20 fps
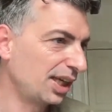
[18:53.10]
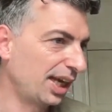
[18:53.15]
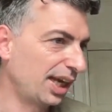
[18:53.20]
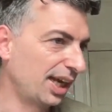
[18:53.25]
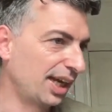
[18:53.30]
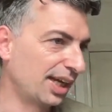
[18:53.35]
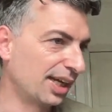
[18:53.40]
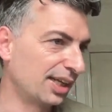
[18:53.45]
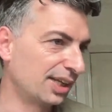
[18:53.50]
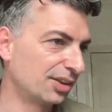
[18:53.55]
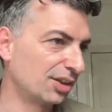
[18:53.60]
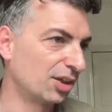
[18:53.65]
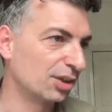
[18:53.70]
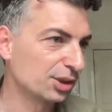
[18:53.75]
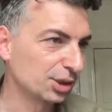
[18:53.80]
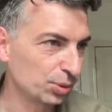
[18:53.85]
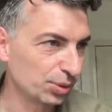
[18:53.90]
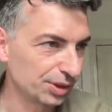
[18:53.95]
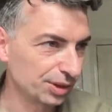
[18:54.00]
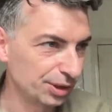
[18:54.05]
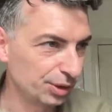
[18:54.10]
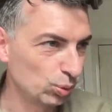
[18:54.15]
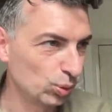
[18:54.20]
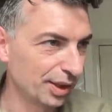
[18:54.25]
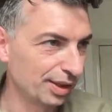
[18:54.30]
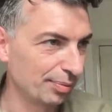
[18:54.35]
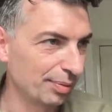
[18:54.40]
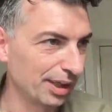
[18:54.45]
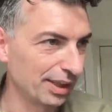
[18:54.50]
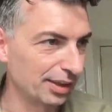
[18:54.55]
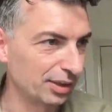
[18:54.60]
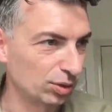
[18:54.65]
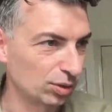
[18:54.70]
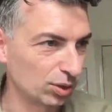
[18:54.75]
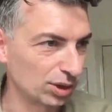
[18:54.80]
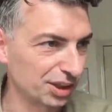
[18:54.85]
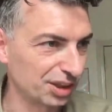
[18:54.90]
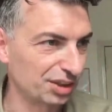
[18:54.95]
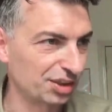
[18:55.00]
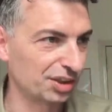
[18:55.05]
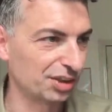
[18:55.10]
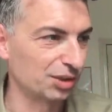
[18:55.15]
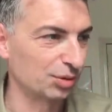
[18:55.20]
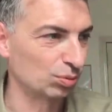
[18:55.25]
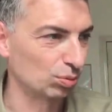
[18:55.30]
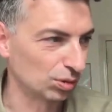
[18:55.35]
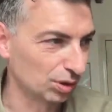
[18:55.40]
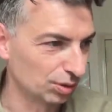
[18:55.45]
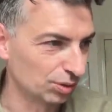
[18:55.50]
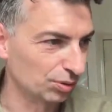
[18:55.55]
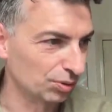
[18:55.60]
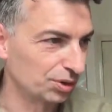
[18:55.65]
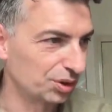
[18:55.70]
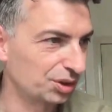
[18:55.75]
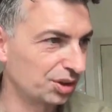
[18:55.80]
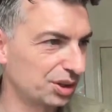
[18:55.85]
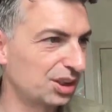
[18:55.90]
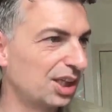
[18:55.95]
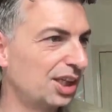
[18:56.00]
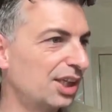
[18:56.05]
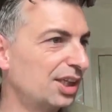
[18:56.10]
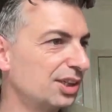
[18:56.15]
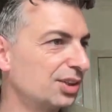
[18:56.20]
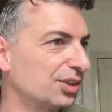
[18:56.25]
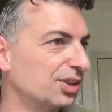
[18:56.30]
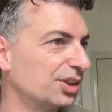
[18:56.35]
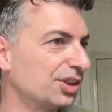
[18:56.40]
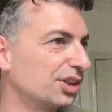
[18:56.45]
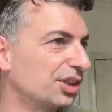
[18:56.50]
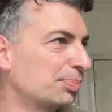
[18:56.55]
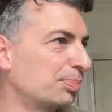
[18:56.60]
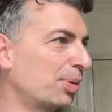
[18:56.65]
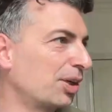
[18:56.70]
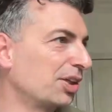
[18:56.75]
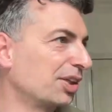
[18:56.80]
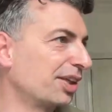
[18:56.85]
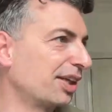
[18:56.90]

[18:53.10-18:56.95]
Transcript: And also a new one by Kristen Roos. So this is part of